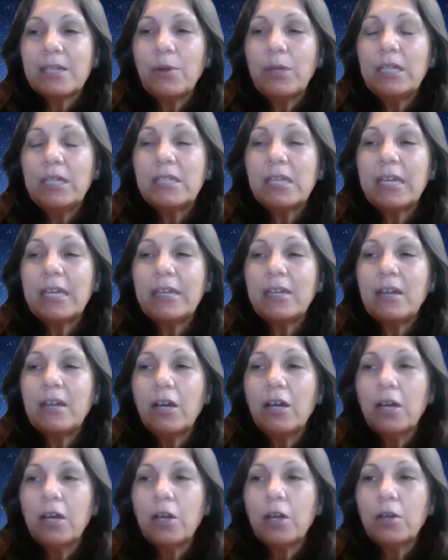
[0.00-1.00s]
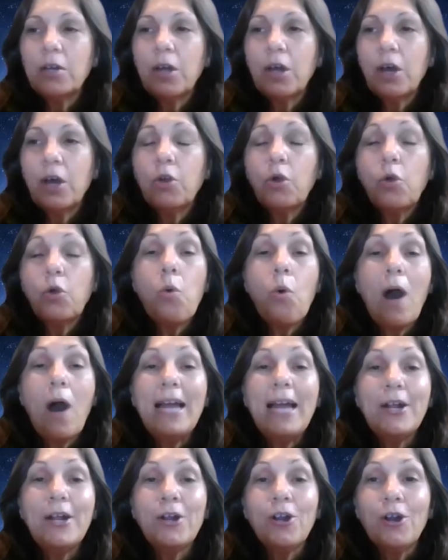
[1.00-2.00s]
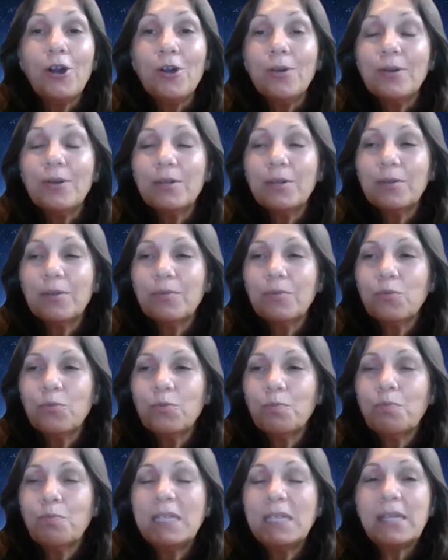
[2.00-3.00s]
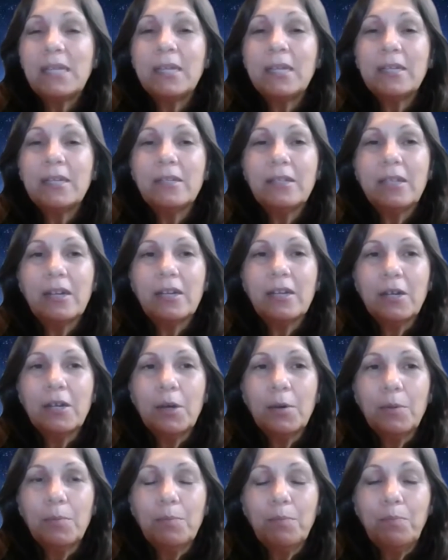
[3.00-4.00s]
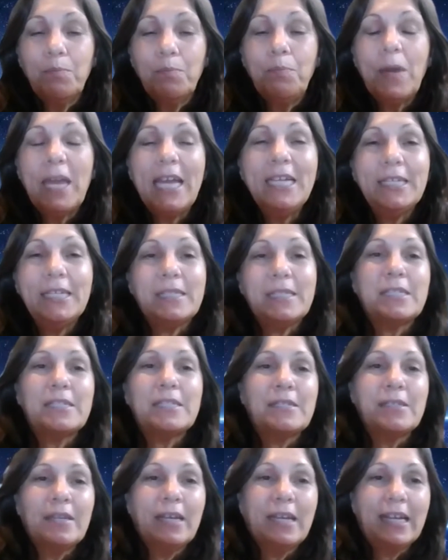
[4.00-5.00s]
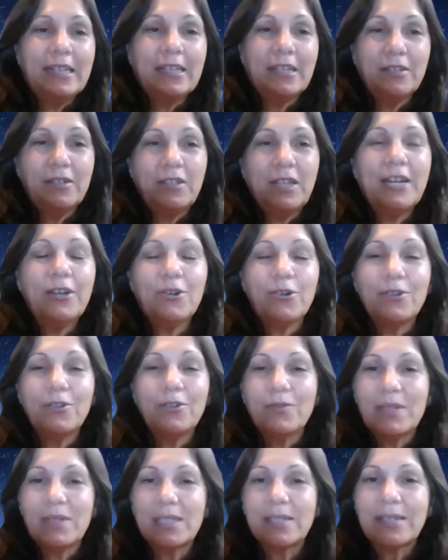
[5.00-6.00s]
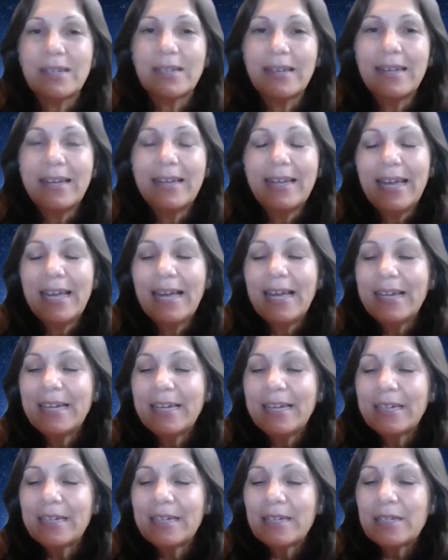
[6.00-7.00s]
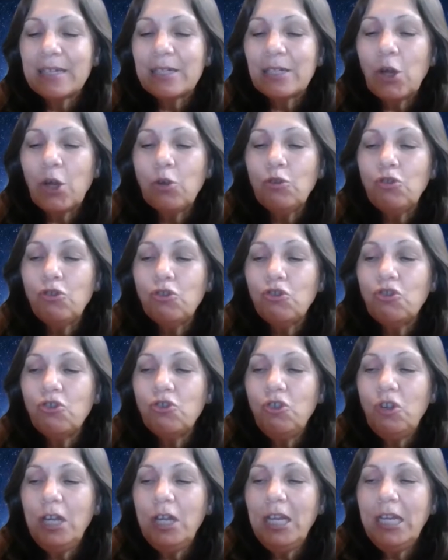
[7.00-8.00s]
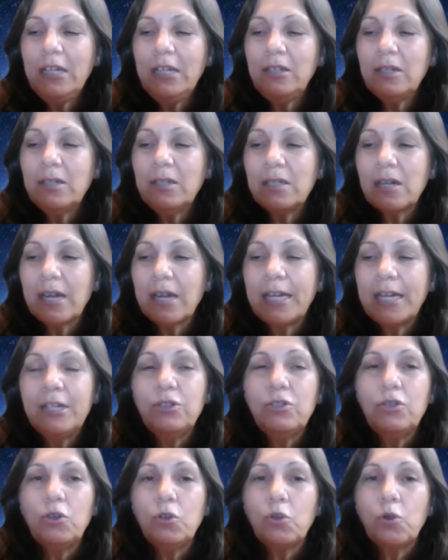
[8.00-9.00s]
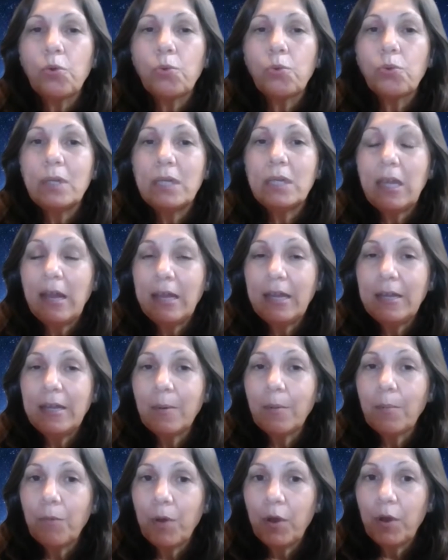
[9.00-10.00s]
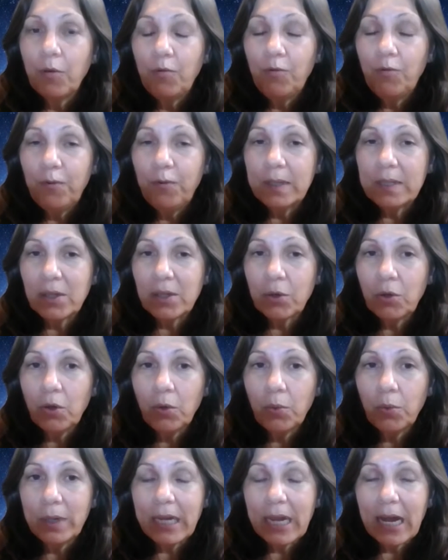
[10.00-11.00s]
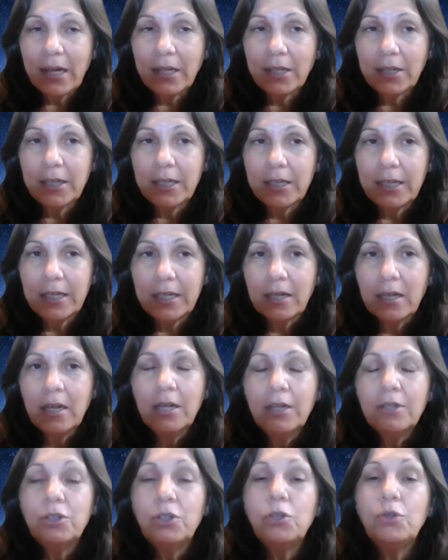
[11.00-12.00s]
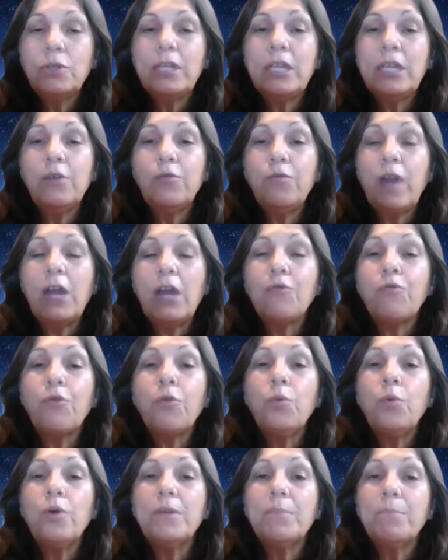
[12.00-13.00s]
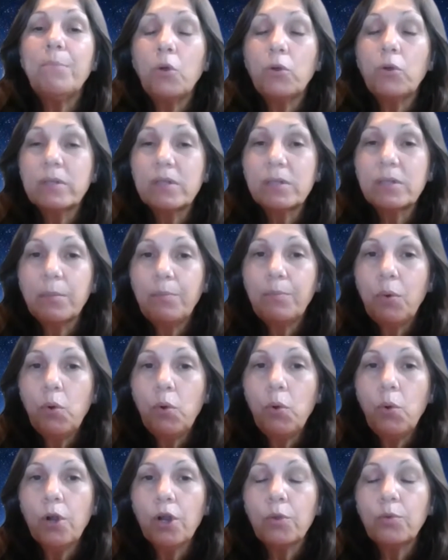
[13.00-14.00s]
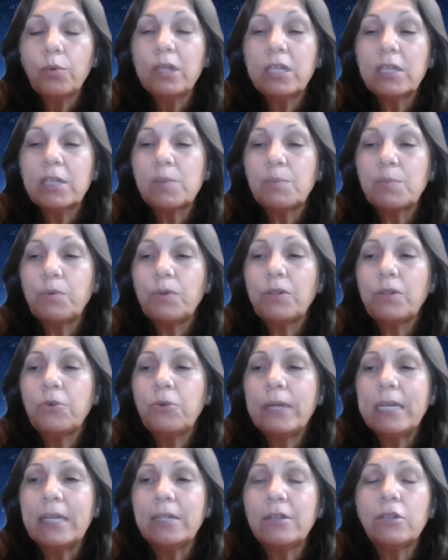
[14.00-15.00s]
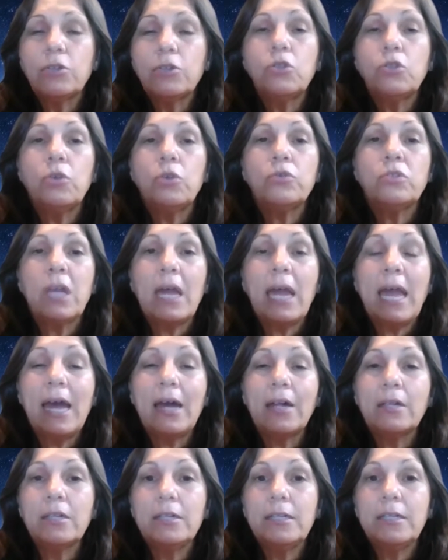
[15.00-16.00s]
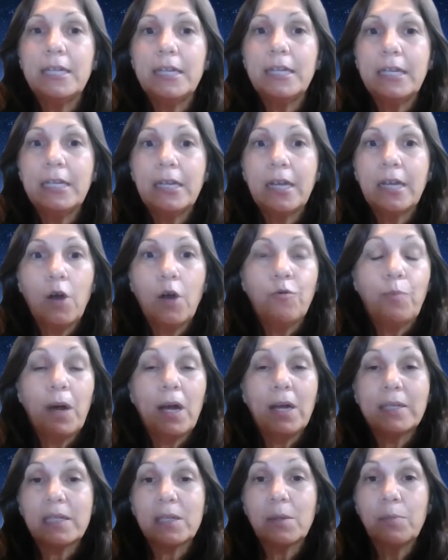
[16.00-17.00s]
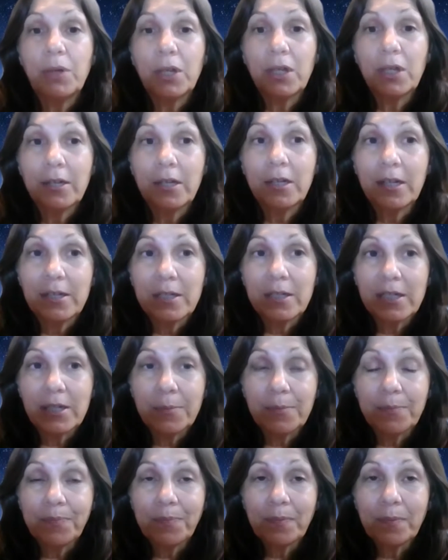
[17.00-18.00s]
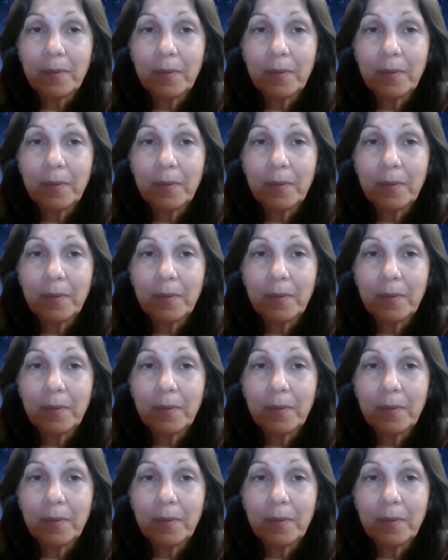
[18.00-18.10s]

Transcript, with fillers: So it's like a, a choir missing the bass and the tenors. So she decided to create physical reality to give everyone more support with exploring the totality of possibilities.